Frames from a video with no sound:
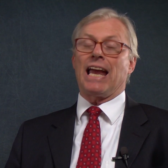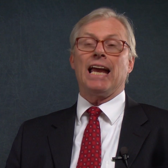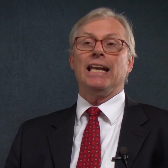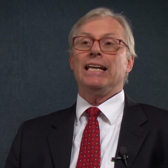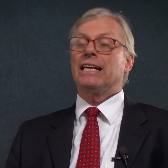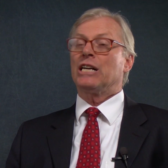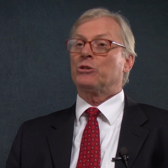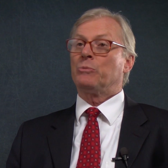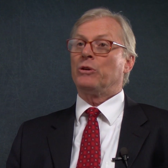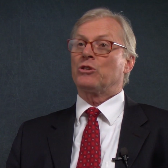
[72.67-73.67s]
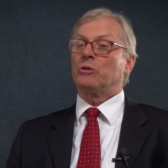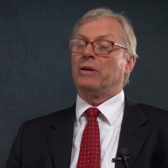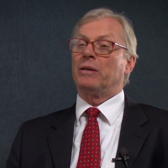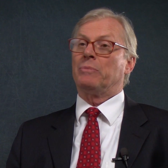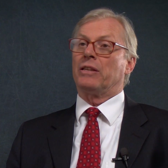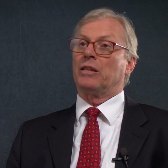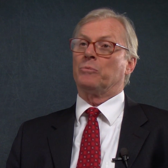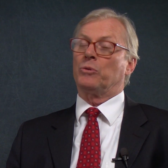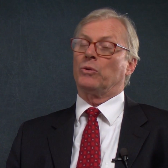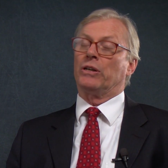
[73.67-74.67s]
any contribution made by the
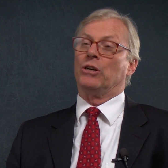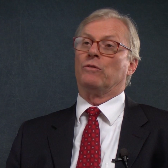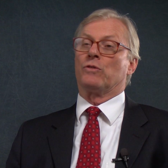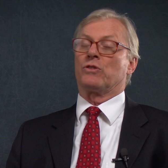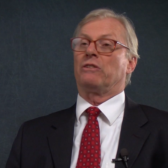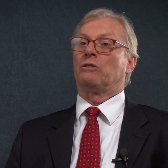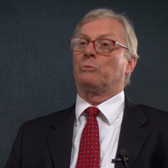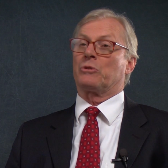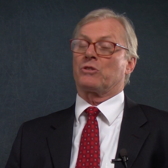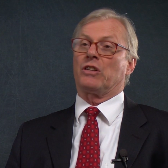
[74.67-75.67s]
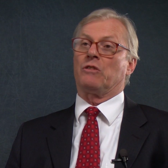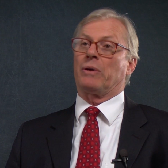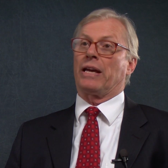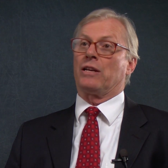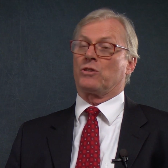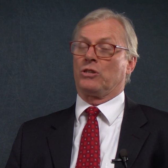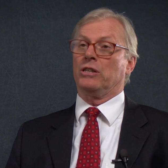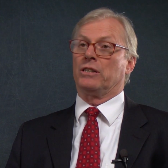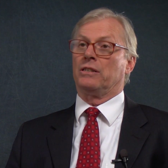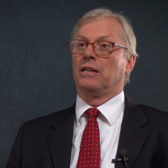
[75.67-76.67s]
employee over 0% of pay is
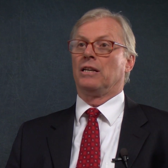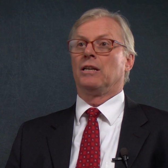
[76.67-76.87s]
good